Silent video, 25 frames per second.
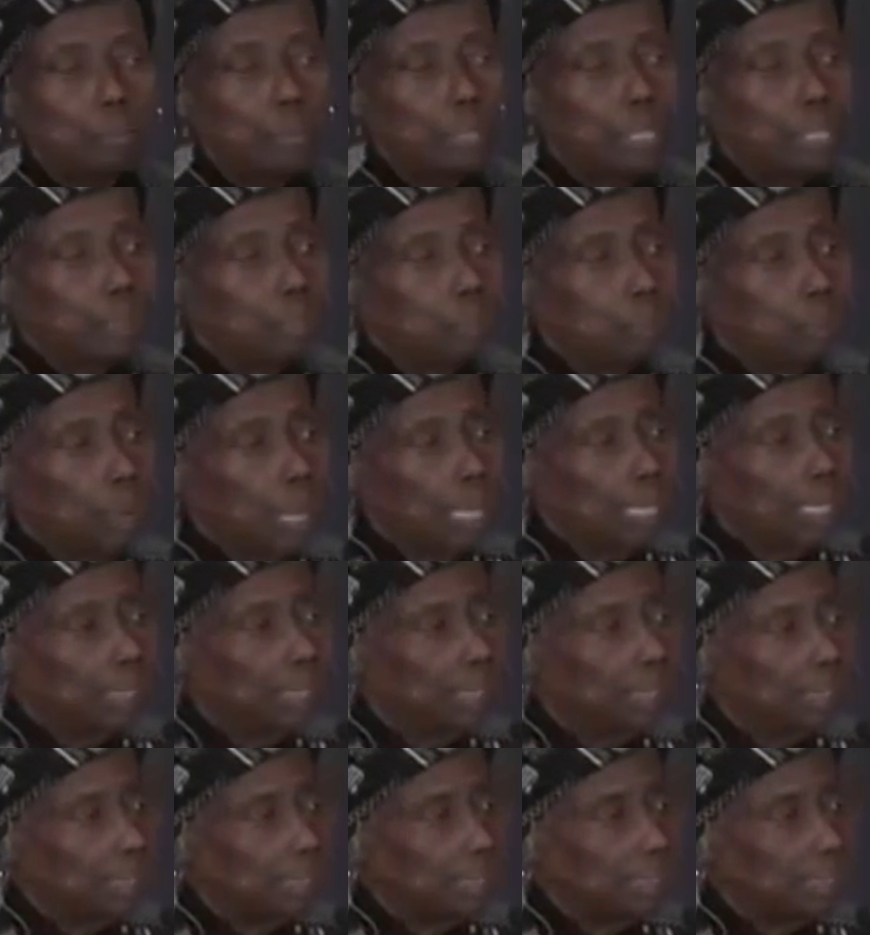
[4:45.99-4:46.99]
being white,
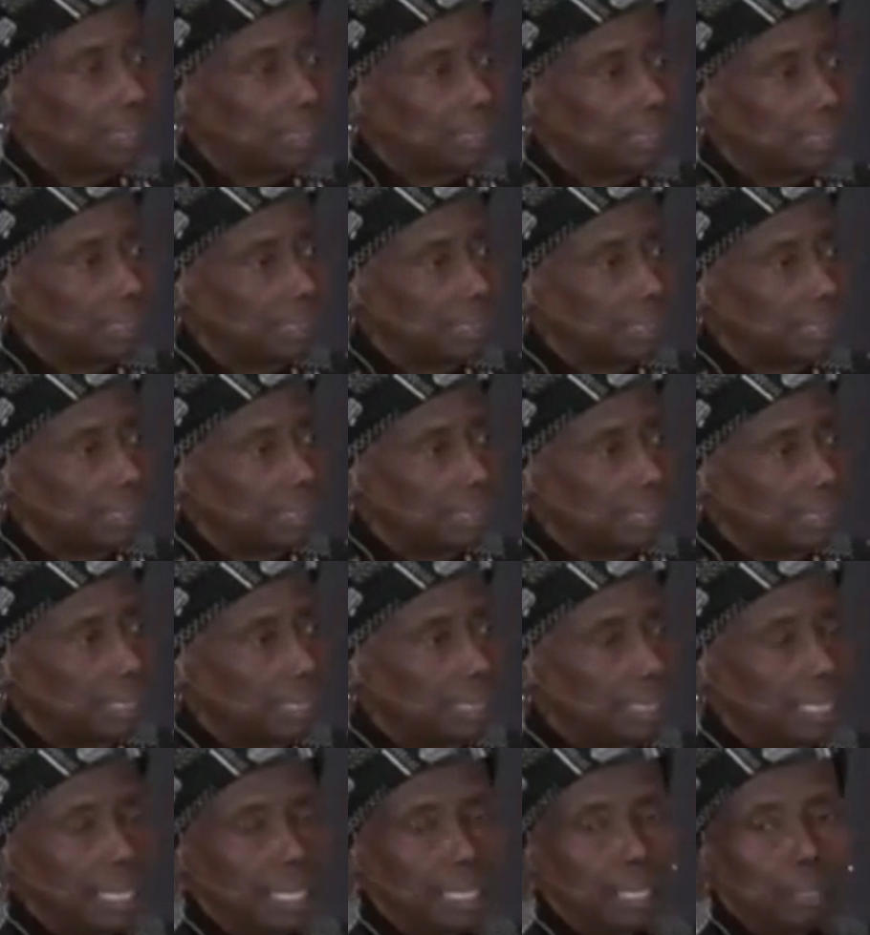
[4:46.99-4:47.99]

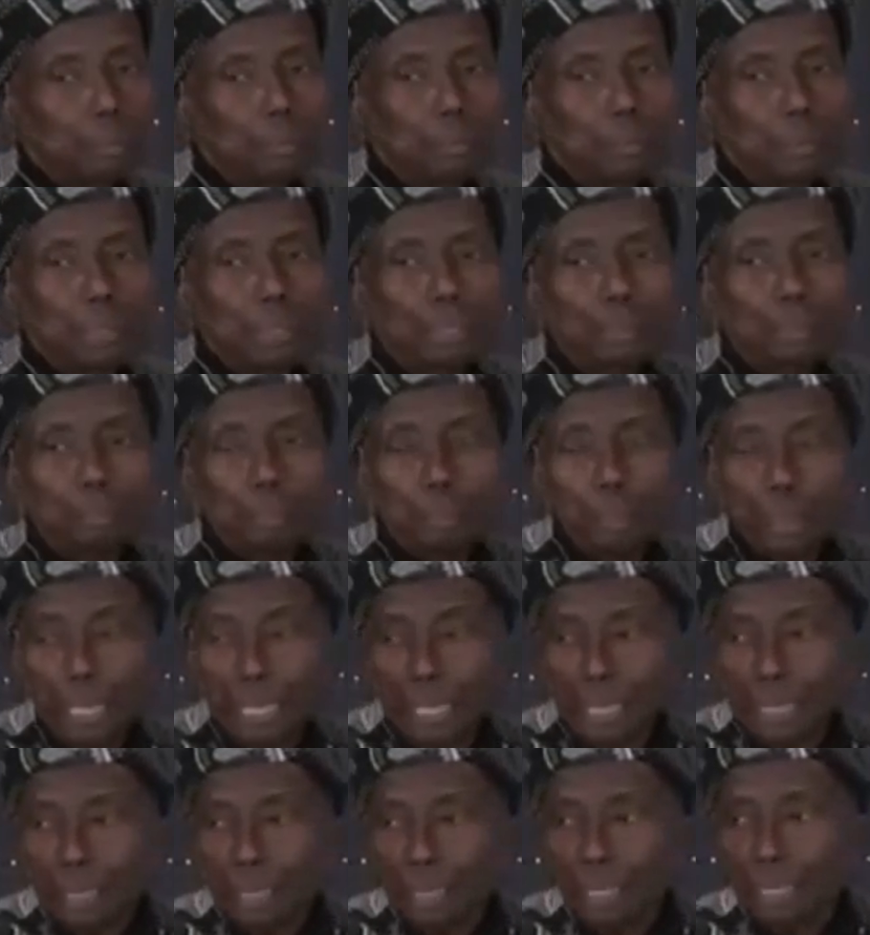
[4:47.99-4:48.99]
the name
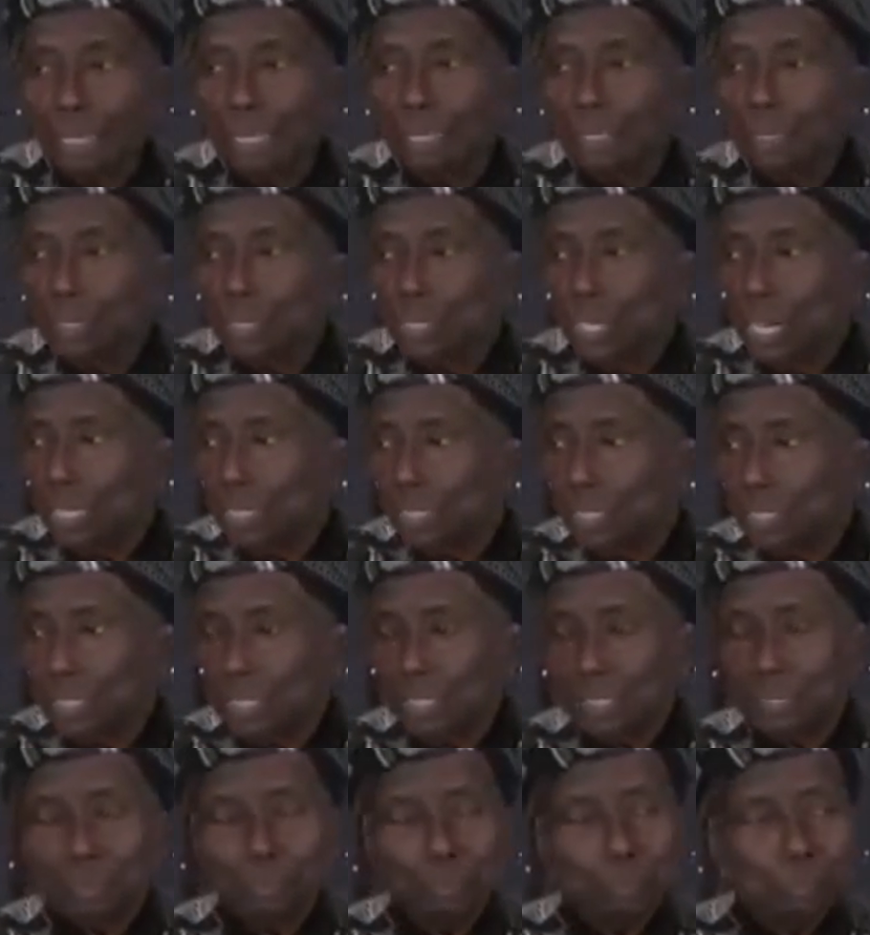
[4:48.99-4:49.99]
being
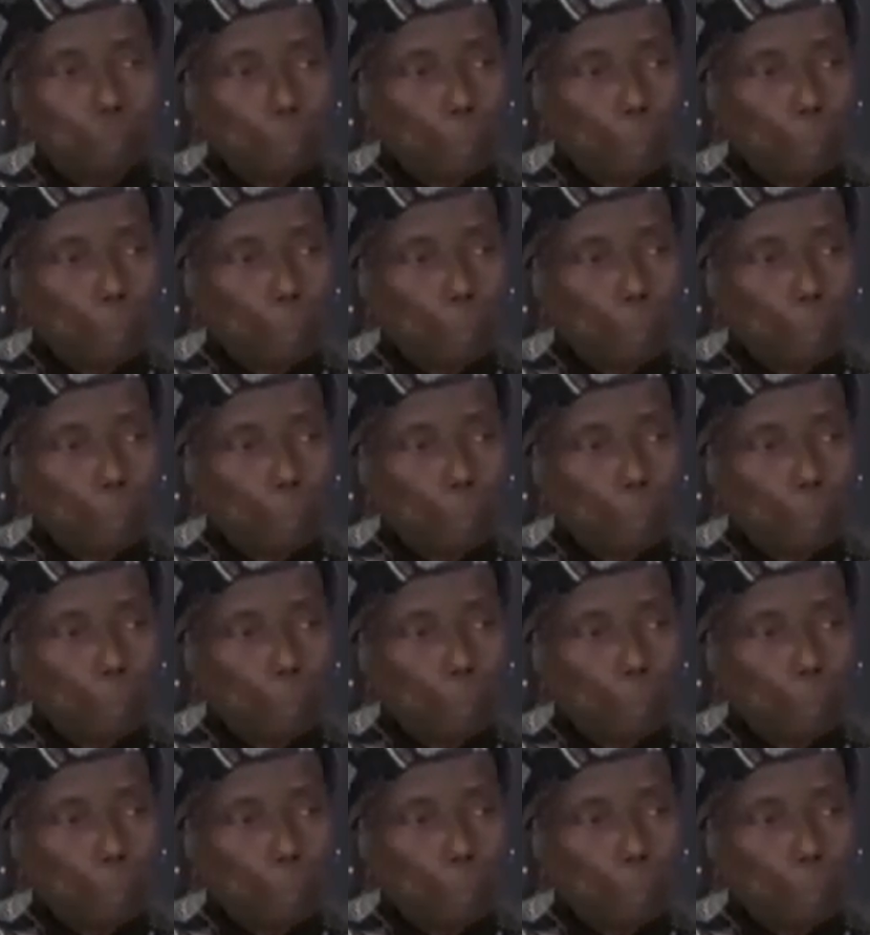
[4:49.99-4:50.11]
Johnson.